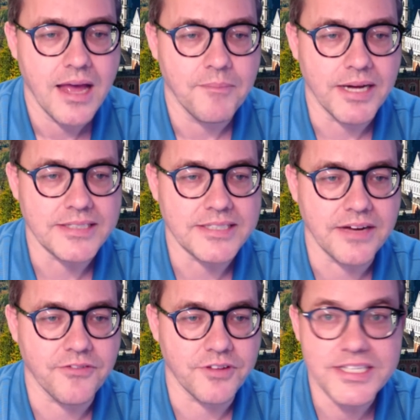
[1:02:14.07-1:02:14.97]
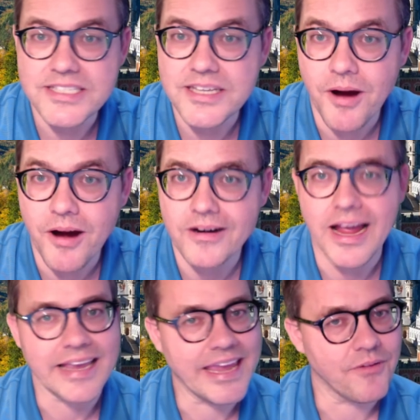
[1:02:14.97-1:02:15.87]
But uh, for this, Seymour,
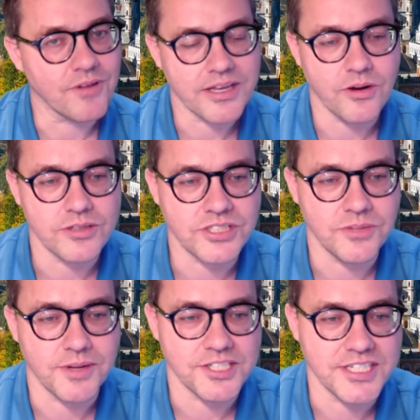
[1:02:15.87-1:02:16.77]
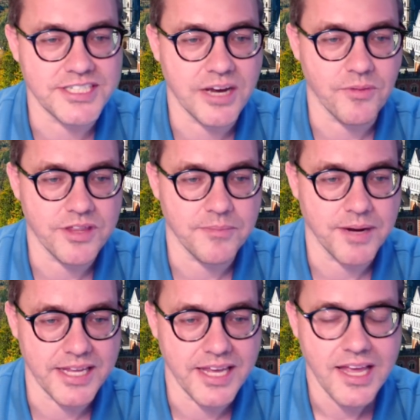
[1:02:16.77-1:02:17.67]
I can't really go into too much detail with you,
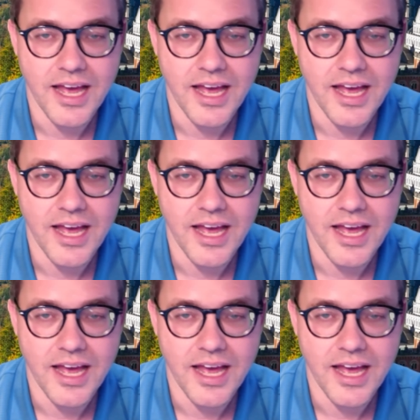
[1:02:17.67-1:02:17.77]
buddy,